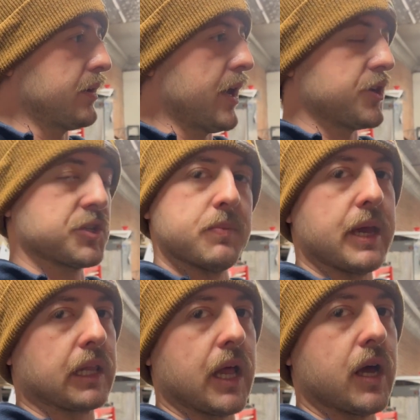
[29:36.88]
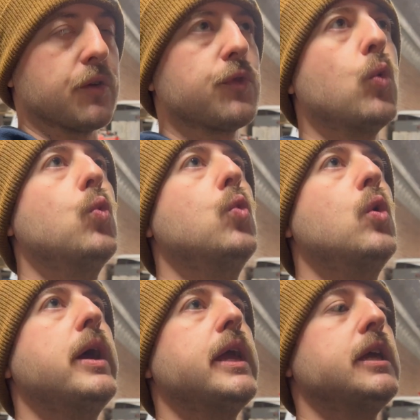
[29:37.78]
yeah, just make life
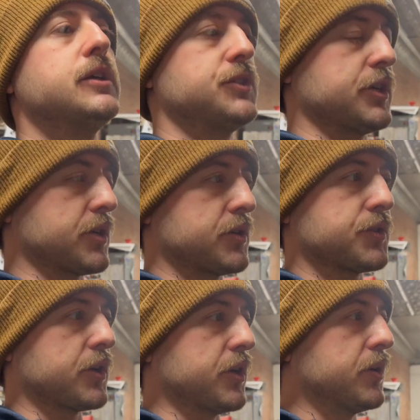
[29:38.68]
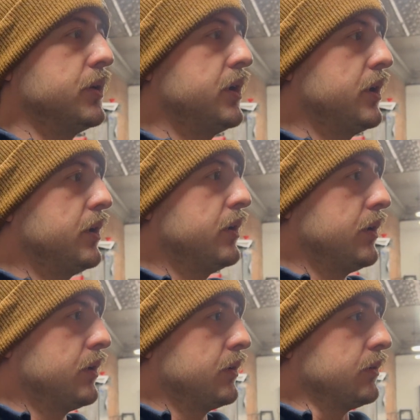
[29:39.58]
way easier. So
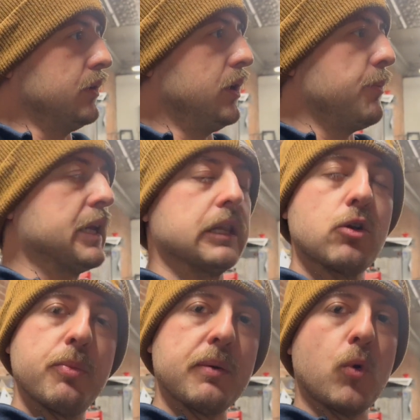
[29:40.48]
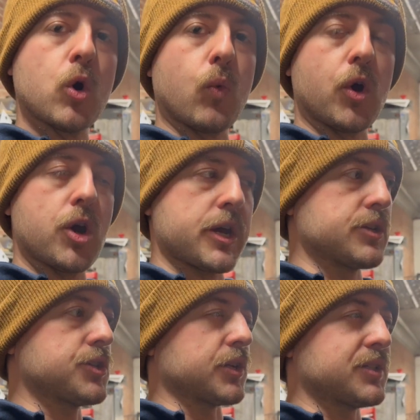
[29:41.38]
it'd be a little bit more work and
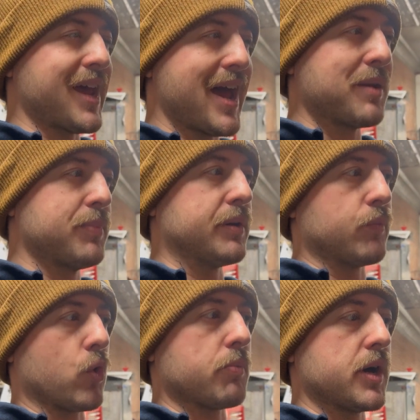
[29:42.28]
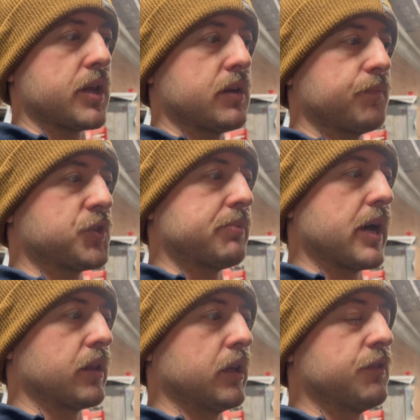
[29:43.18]
just a tad bit more money to buy
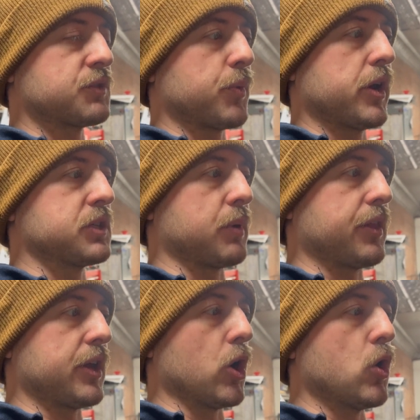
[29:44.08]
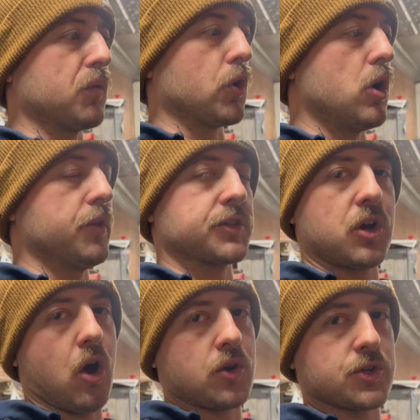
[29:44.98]
the leaf springs, but I think overall this
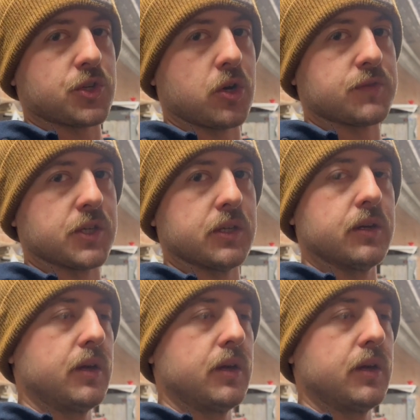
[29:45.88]
car deserves it.